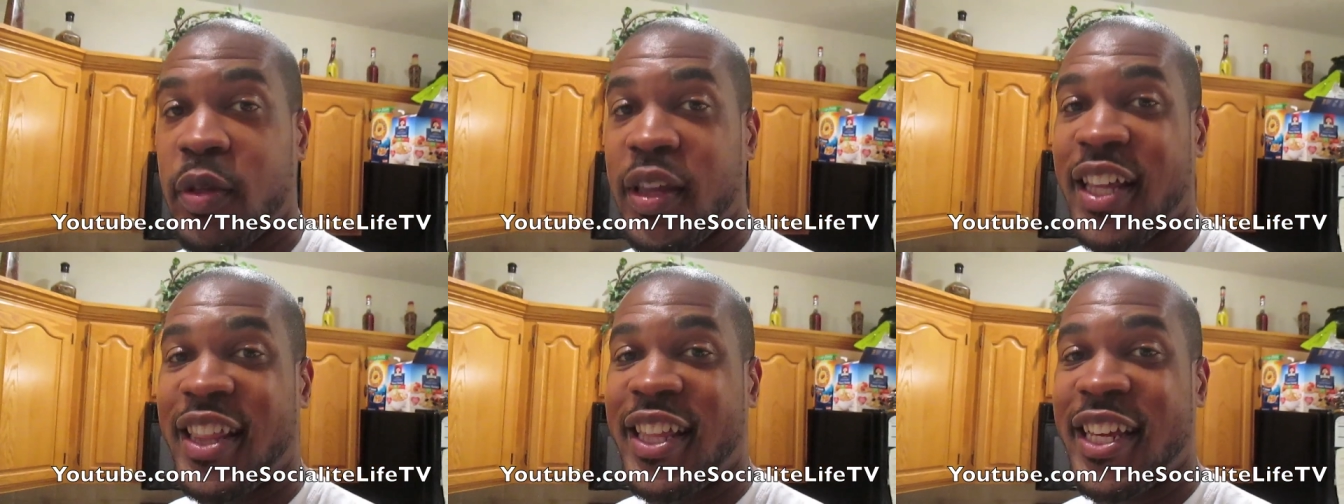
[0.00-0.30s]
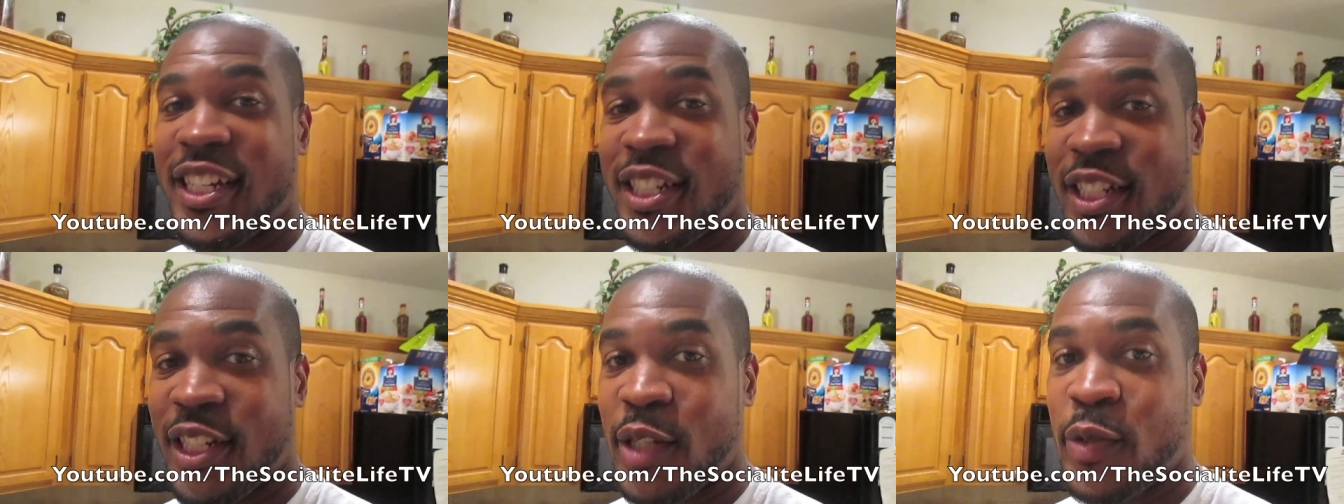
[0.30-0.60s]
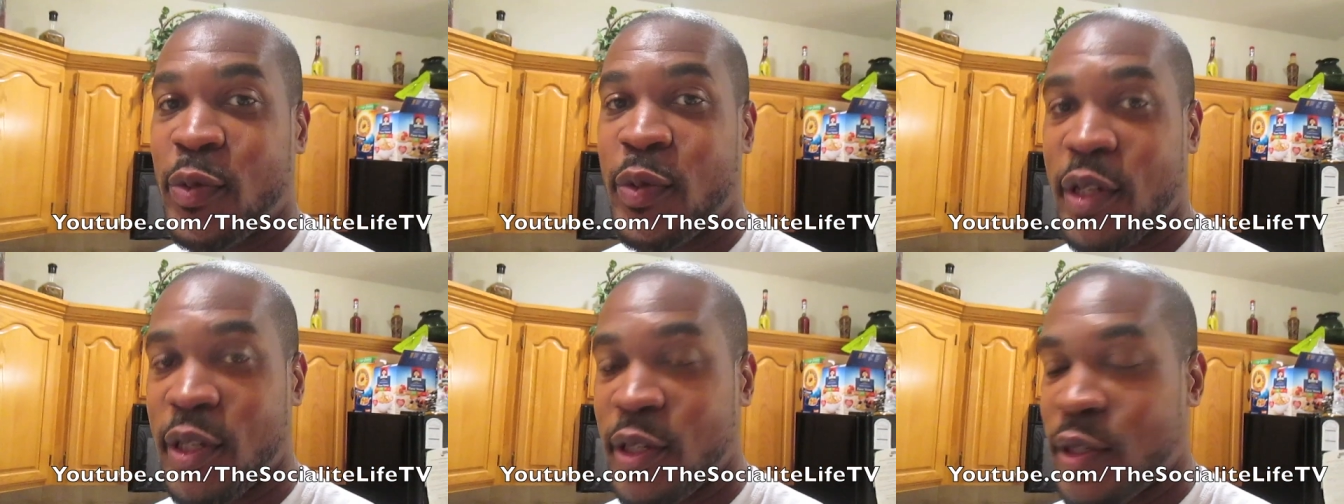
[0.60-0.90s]
that this
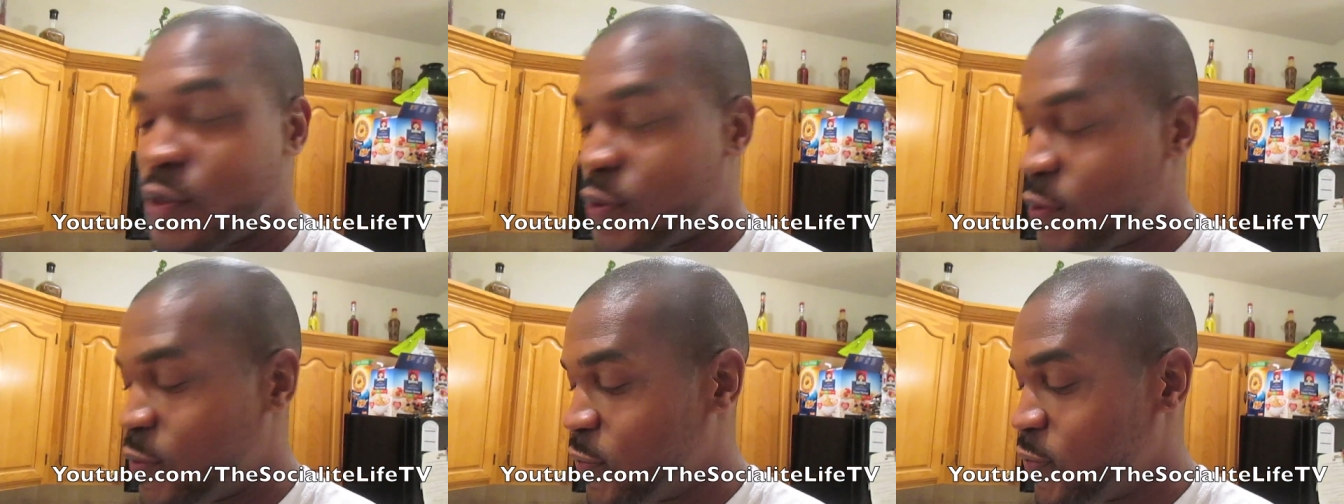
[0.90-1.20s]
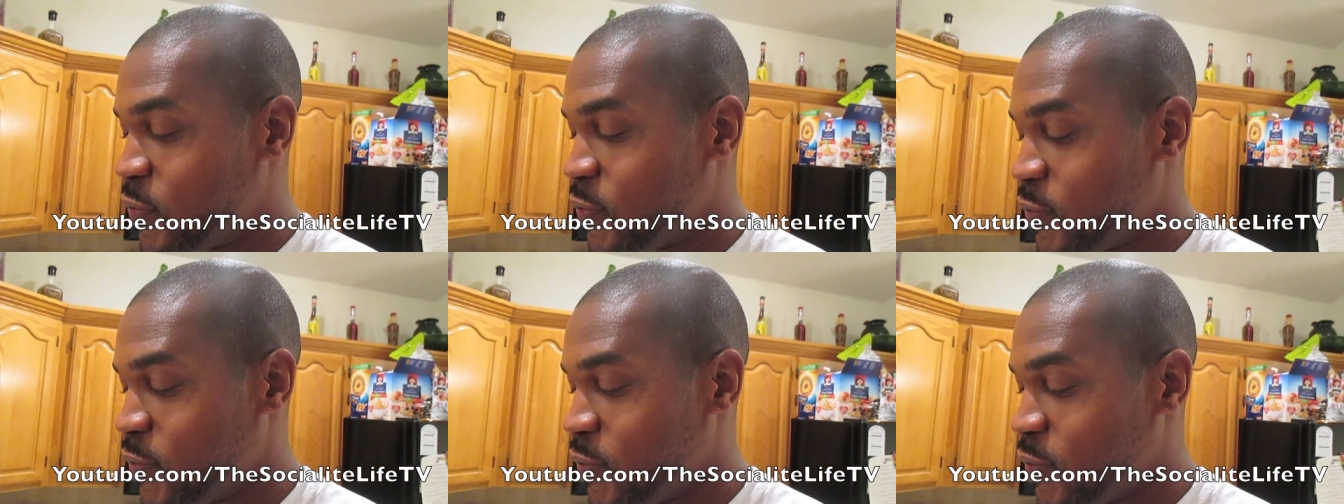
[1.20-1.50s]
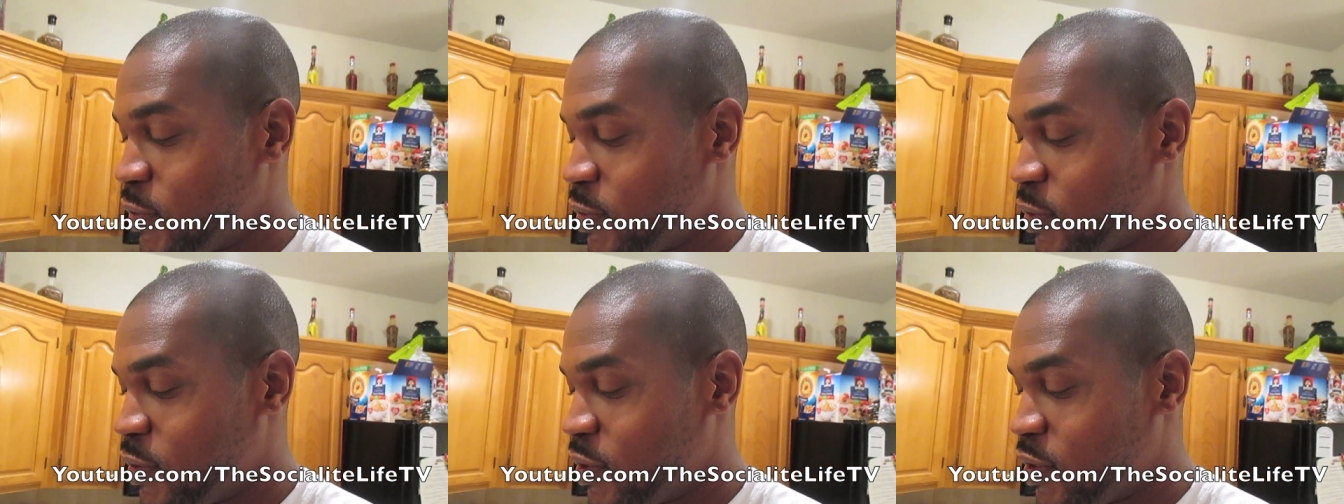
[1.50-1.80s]
shit will
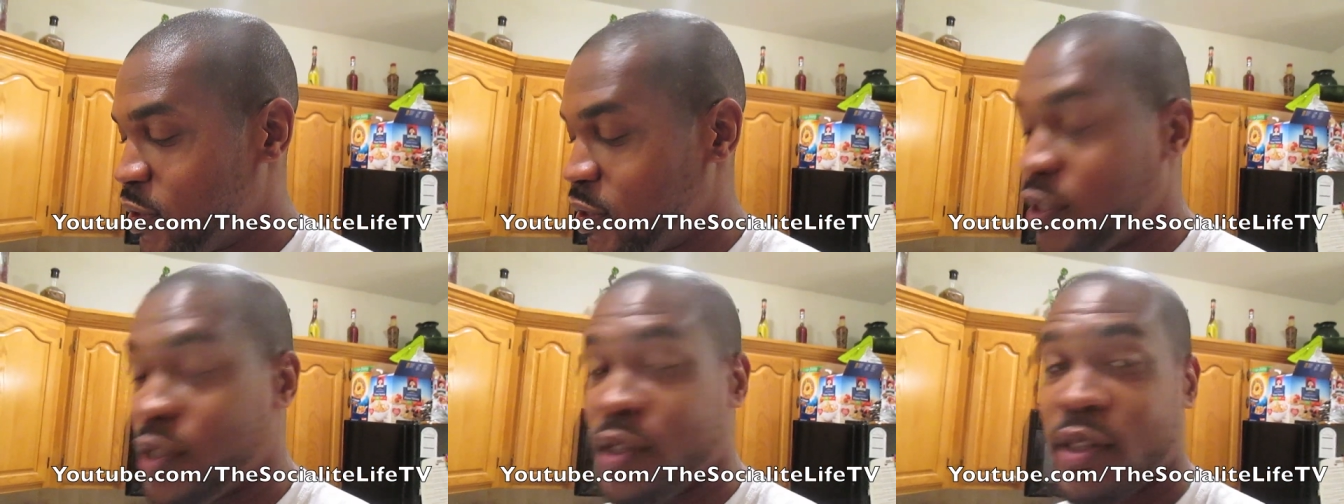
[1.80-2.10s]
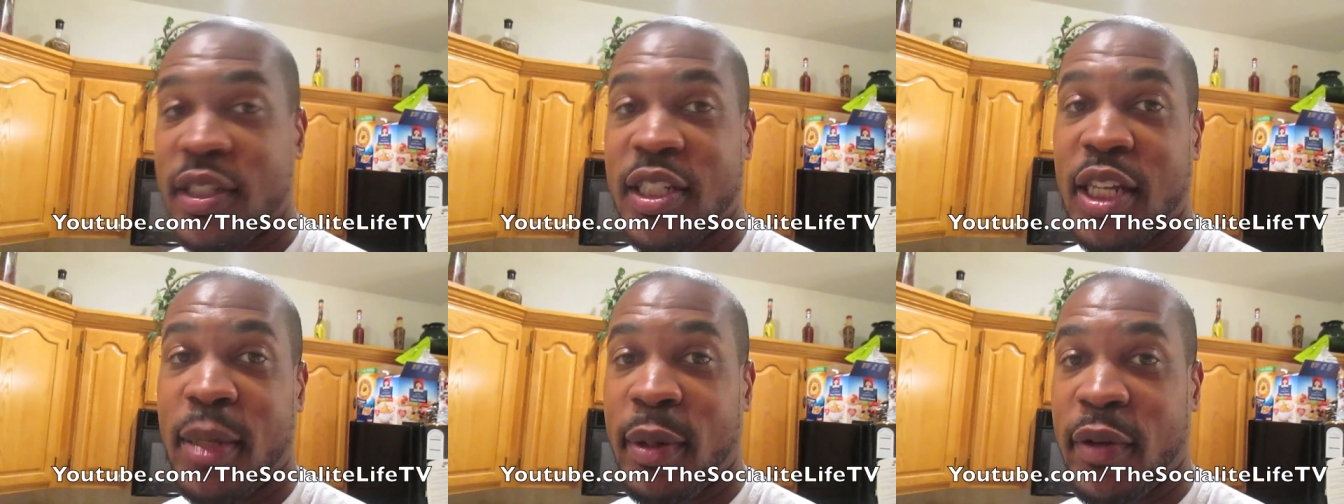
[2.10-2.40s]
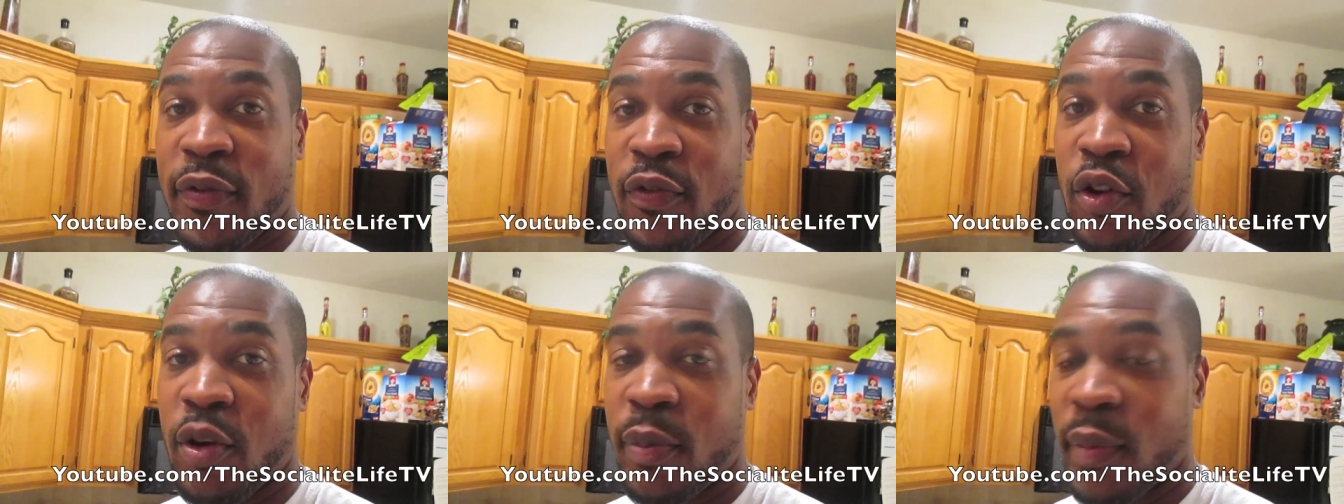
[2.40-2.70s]
sit on your
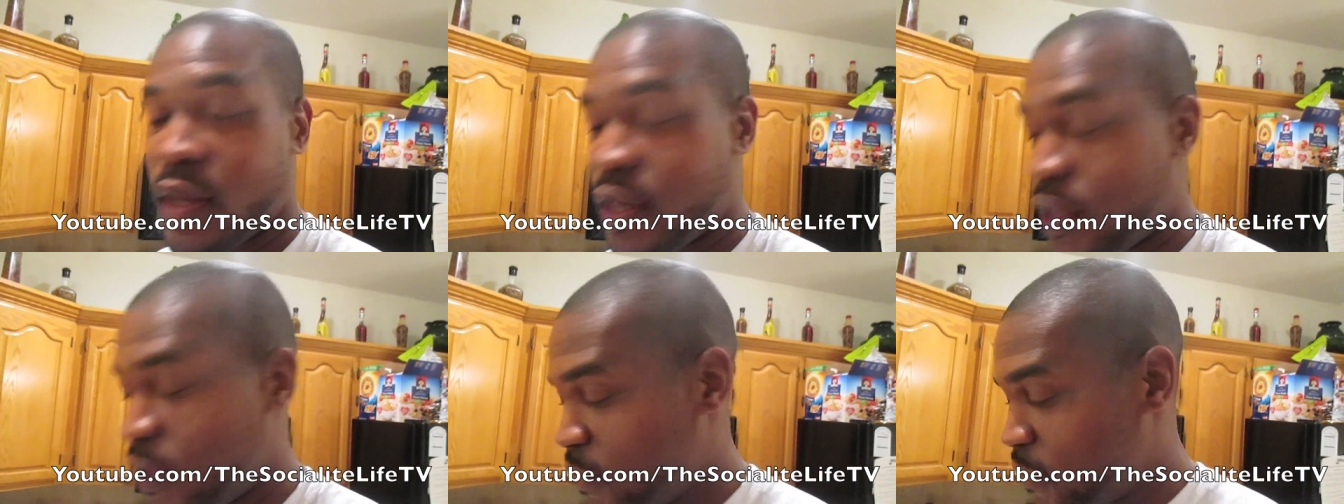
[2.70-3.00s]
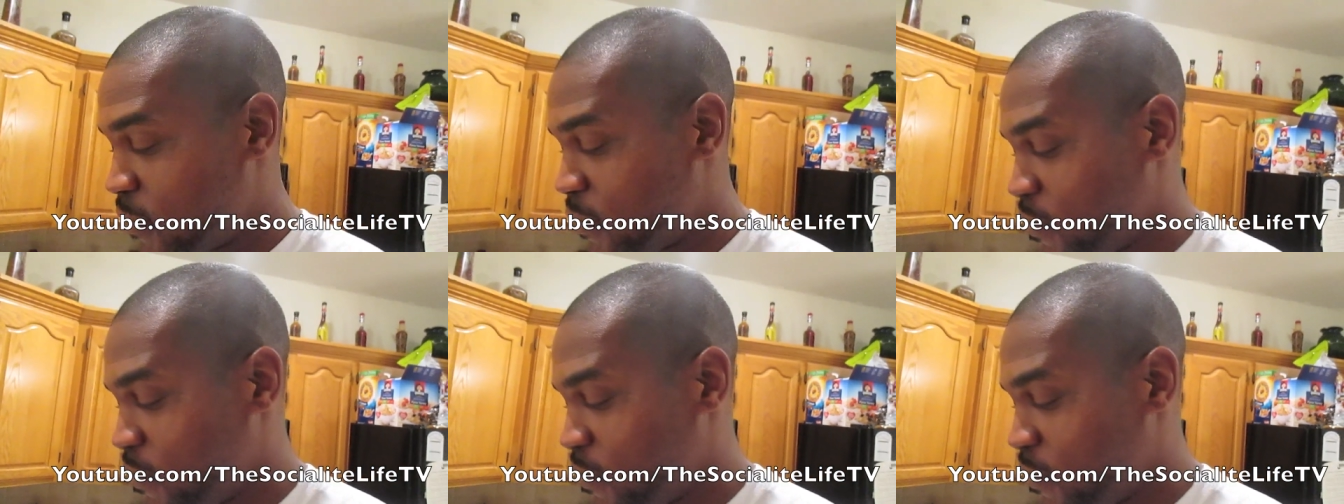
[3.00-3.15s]
stomach for a minute.